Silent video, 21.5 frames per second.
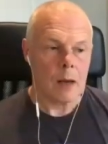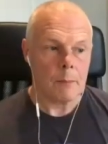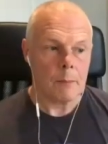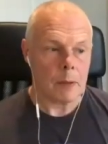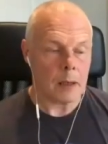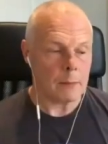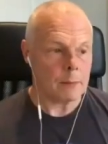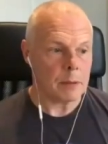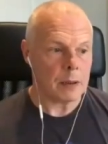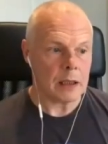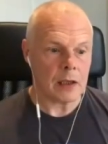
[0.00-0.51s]

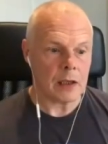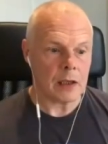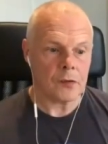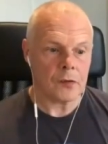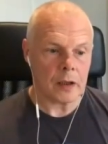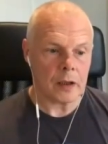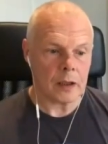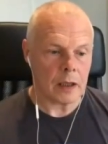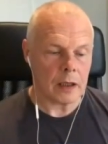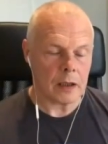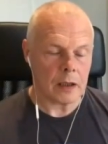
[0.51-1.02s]
but but it's
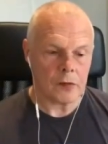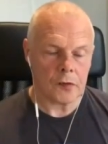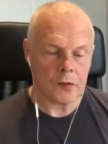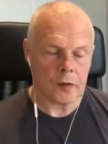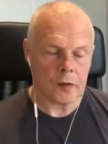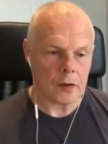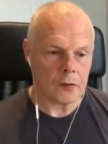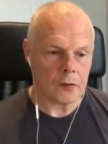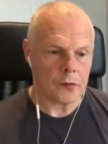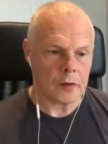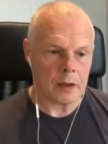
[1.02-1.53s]
it, it's
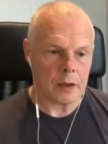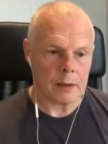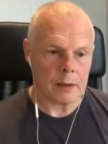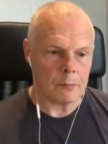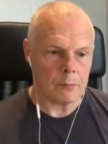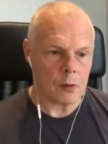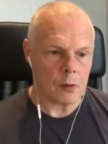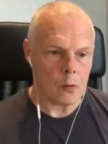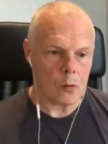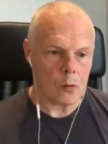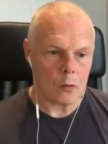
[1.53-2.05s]
such an
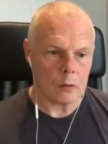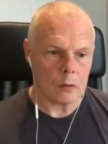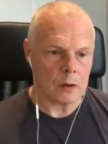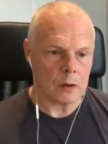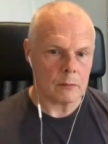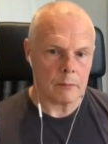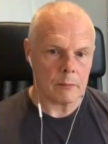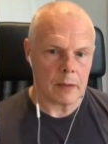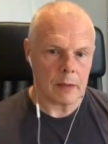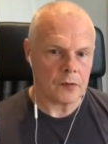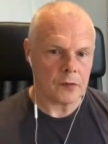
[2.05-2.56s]

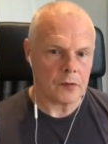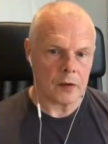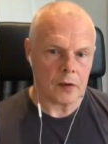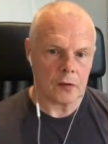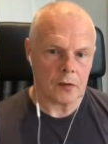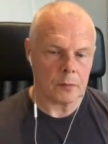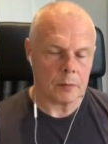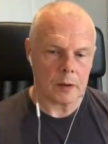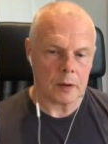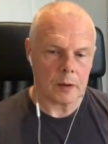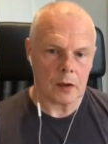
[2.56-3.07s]
important
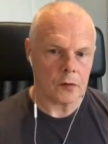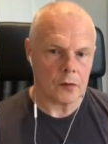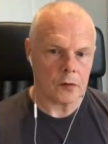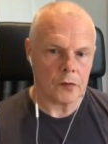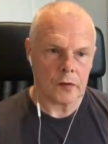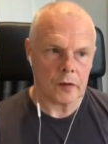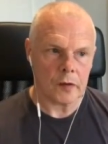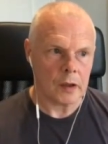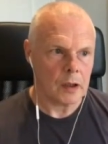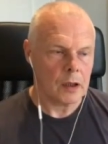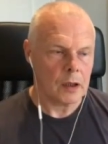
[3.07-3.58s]
message
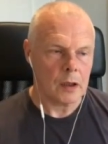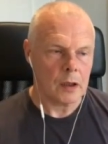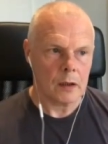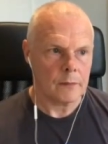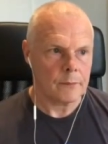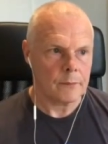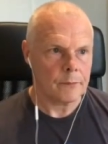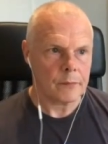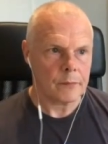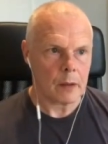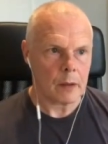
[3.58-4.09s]
because
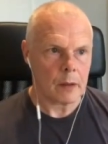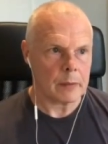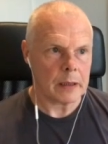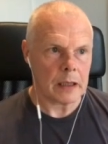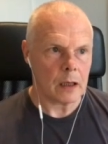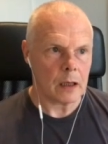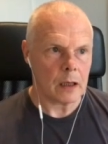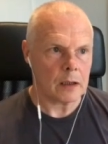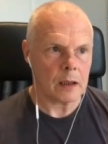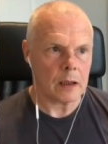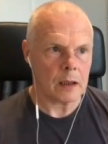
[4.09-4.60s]
I mean,
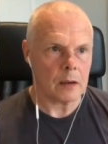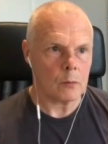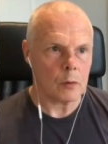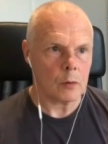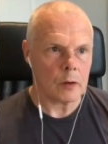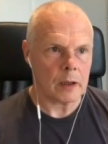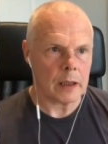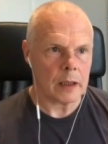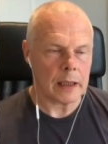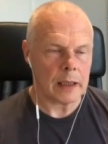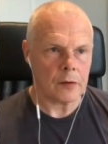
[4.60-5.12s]
I don't know
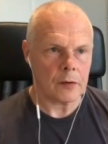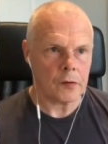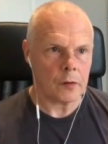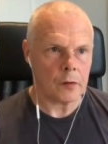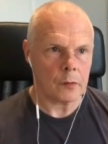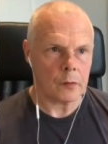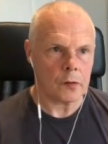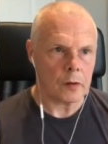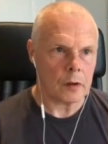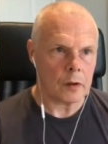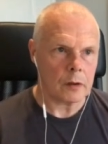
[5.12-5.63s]
what the
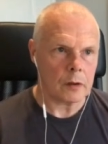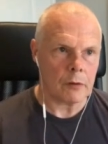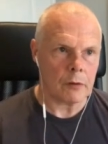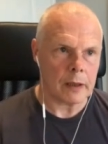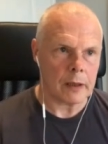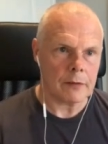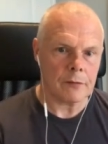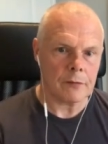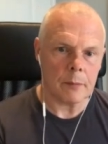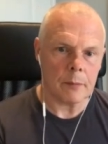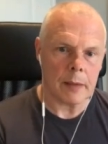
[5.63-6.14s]
suicide
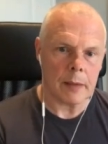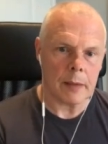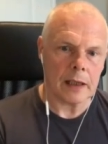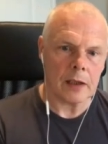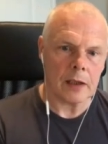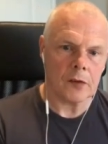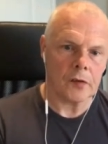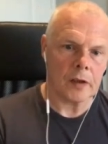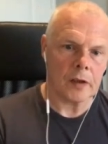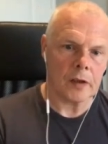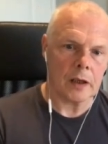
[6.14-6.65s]
rate for men
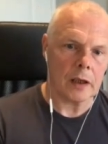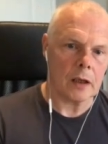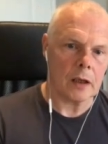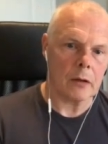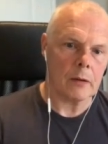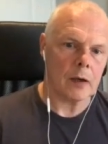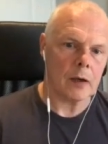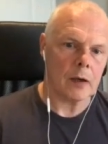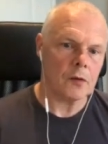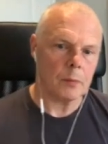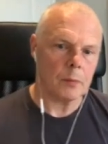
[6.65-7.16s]
is in the
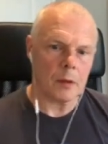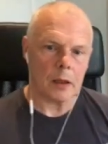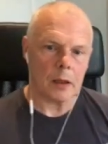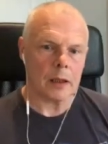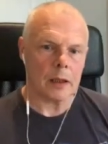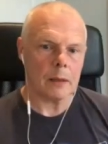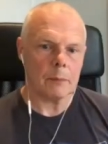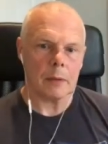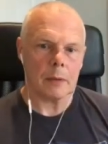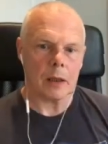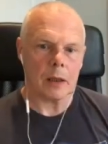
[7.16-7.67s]
US, but
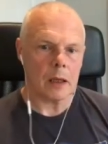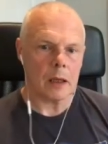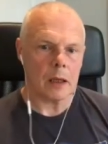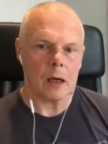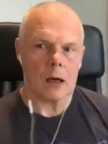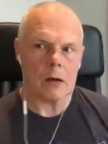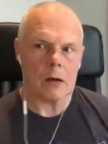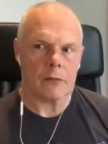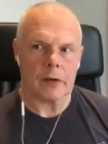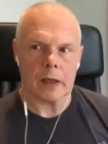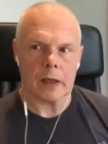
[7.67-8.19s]
but uh,
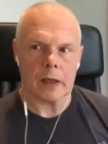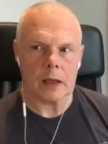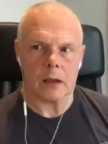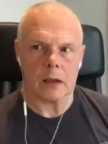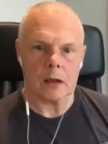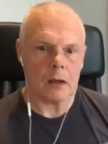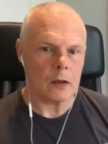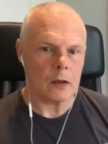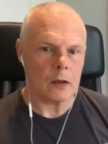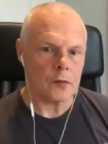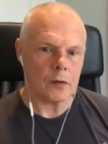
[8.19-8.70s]
over here,
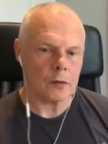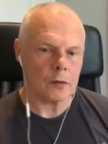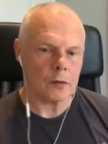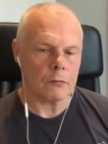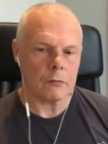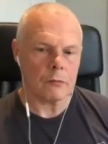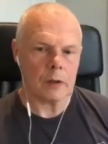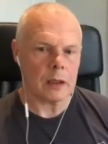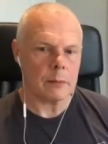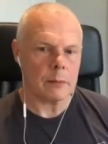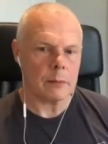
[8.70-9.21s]
Carlos, it's
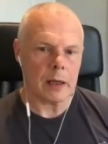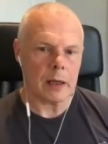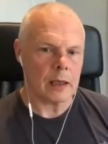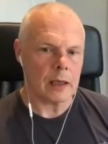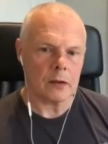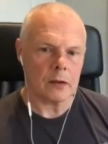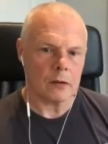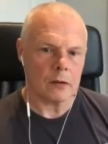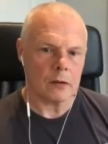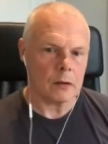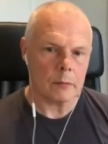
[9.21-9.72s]
really
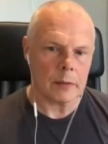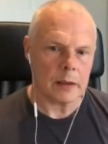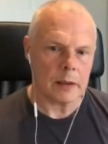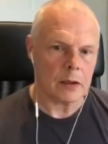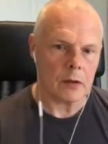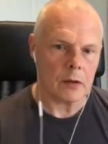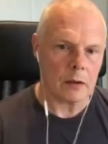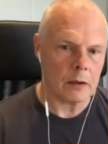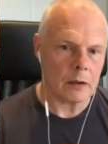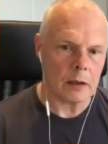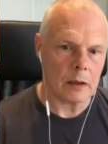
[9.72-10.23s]
bad. I mean,
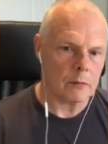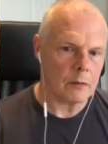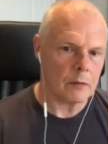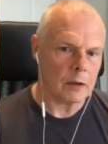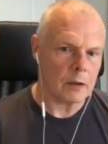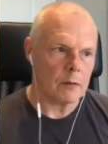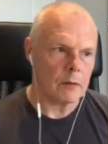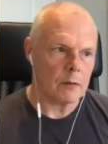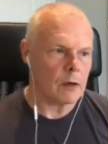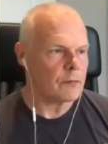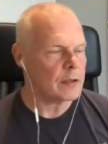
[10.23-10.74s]
the, the, yeah.
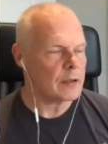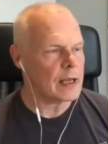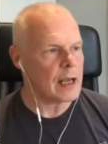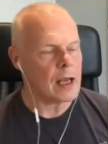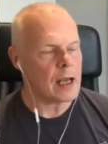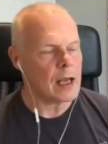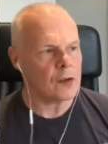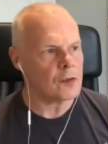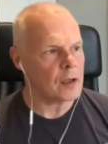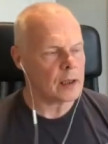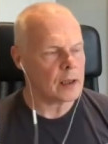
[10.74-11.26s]
the, I
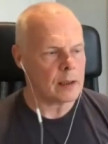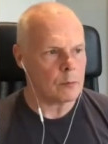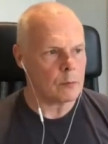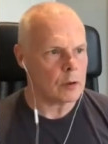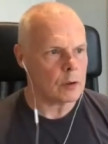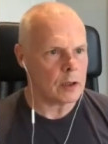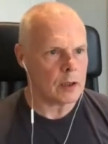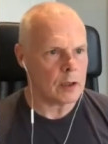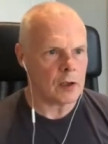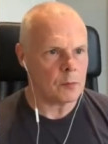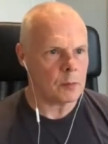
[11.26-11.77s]
forget exactly
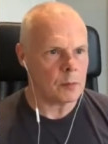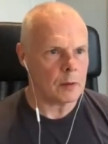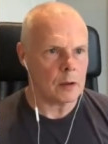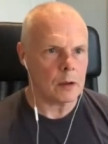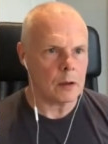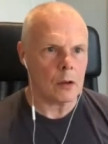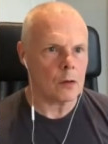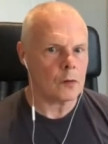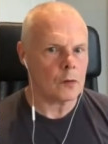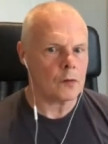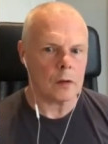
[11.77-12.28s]
what it is, but
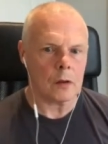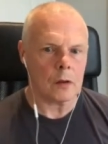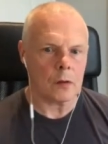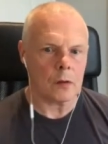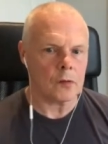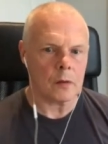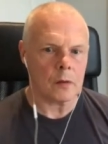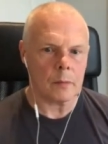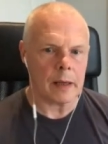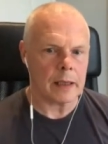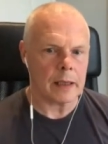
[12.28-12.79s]
lots and
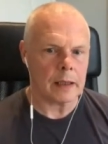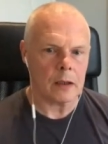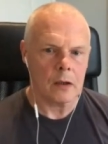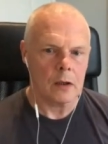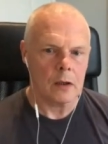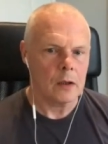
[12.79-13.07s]
lots of men